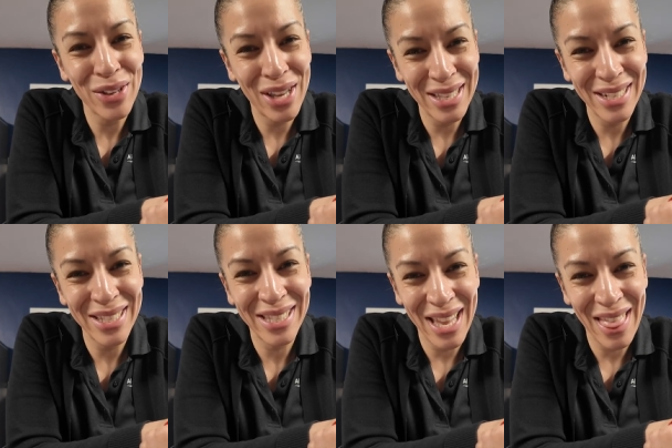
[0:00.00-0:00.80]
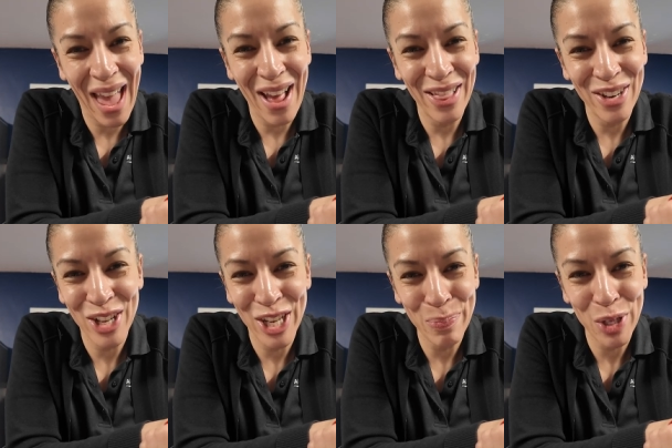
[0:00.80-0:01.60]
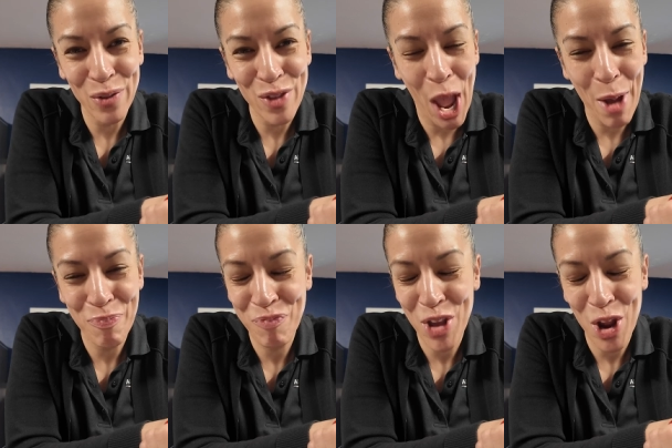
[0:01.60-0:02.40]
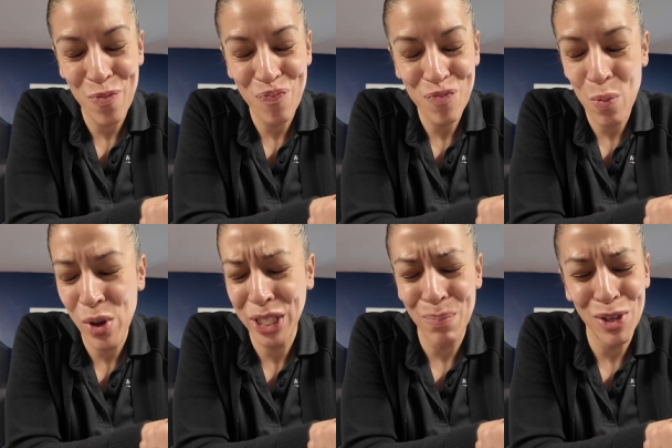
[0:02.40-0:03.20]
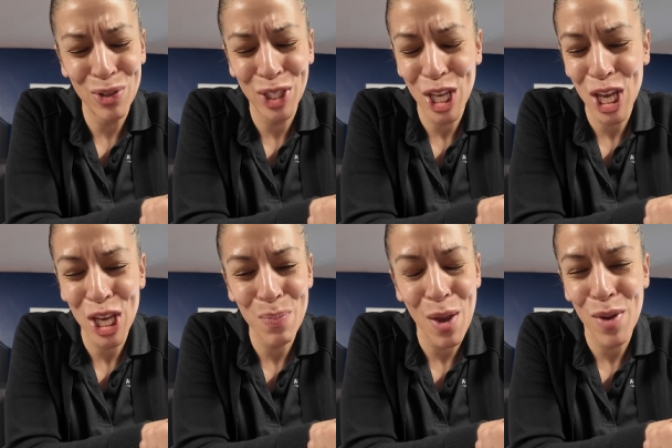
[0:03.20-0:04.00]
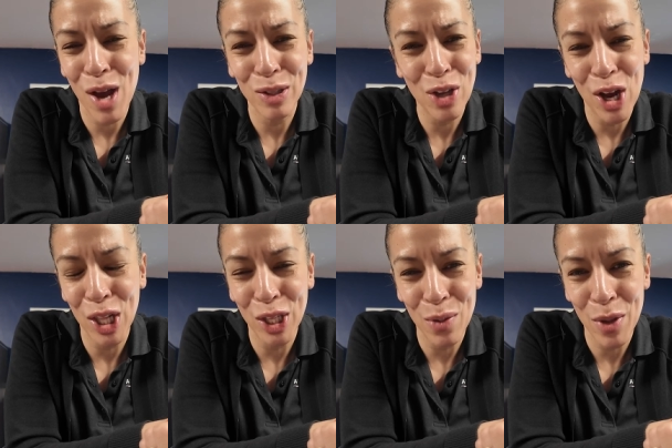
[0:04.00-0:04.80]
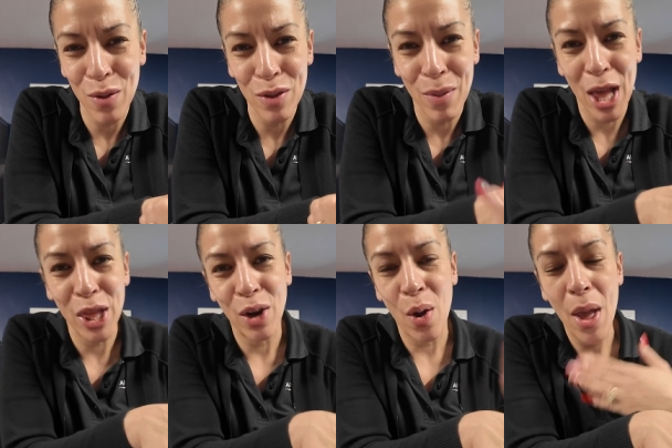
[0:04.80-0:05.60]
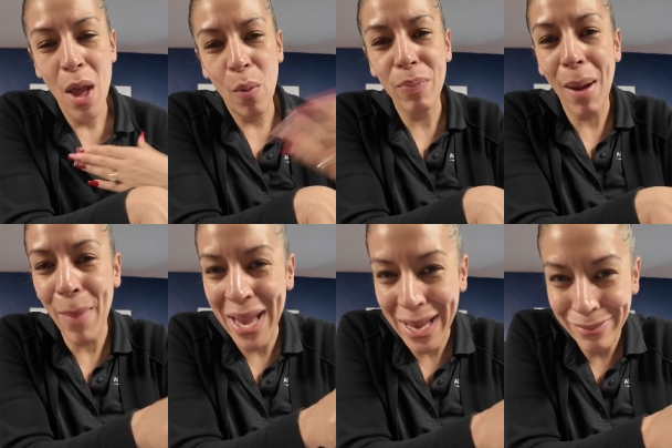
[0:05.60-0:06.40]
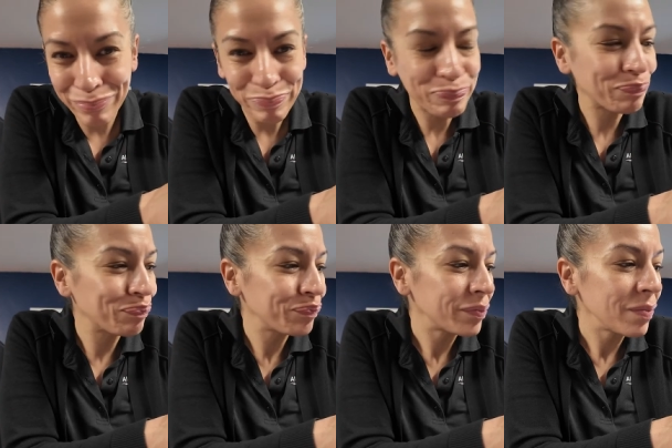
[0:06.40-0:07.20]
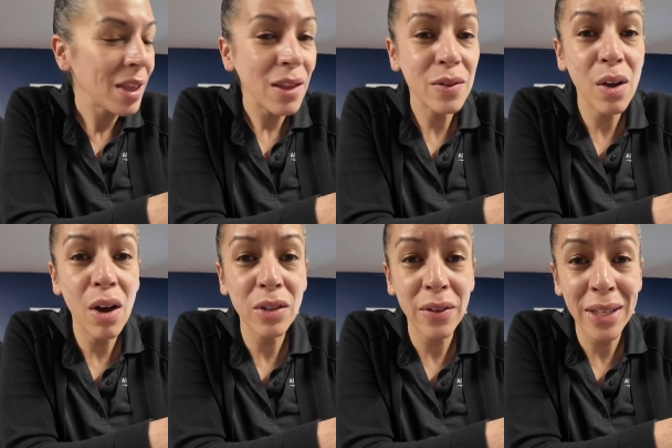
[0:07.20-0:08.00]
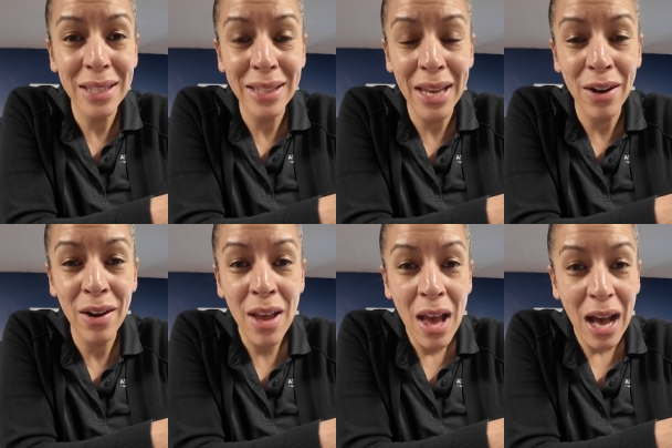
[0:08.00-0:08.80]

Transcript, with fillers: So you guys going to see that a little clips of that, you know, with some music. Maybe I'll talk a little bit with my little, with my mic so I'll talk to you guys later.